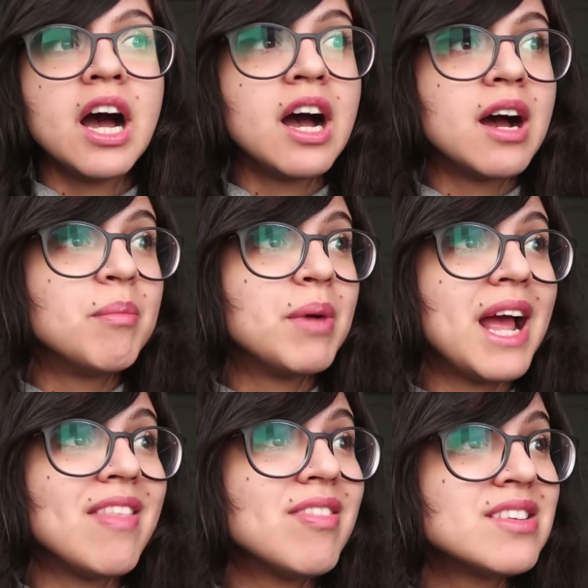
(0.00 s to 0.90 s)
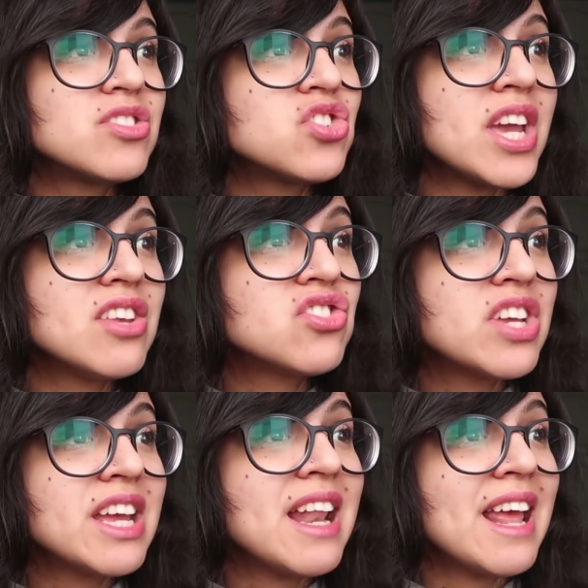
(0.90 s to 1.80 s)
And this changed
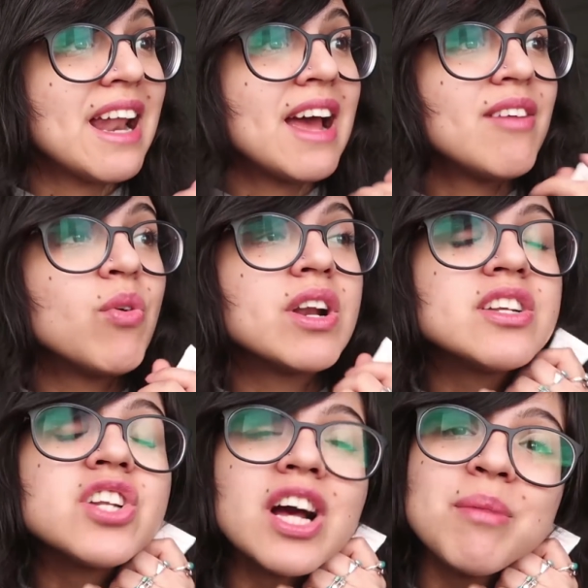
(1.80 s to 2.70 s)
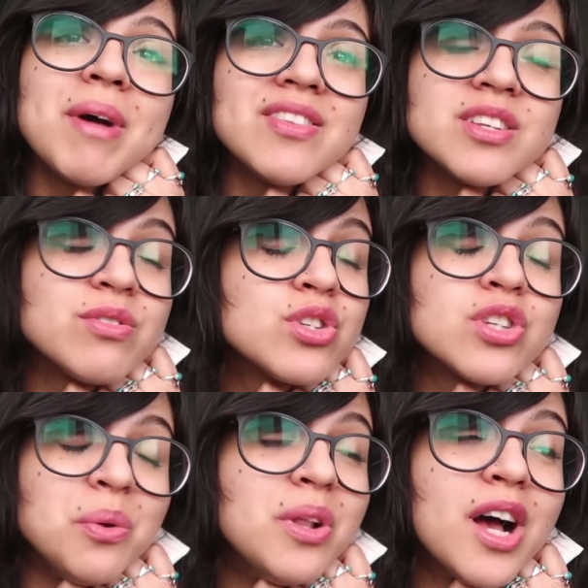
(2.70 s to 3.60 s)
it, and I wanted to talk about this for
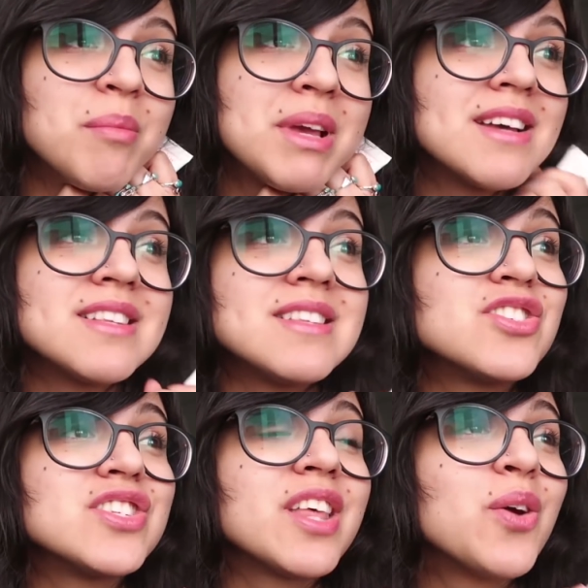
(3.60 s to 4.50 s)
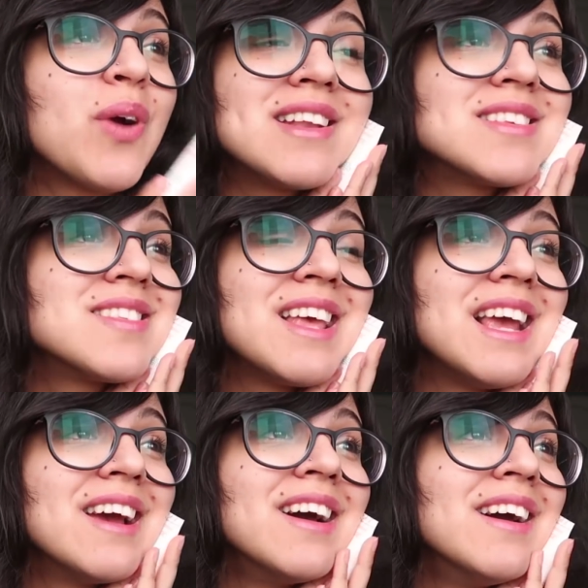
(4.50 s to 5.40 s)
so long because it's just the greatest
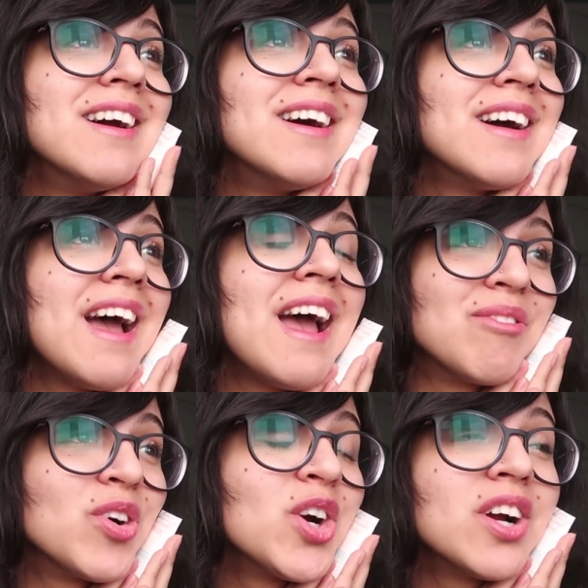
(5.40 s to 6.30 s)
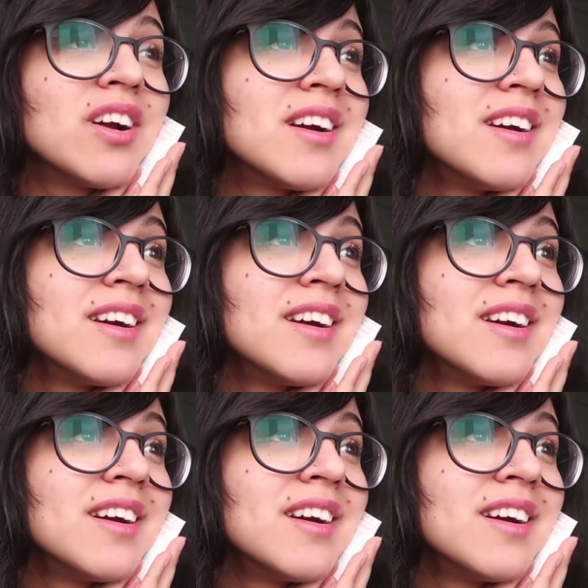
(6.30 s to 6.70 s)
thing ever.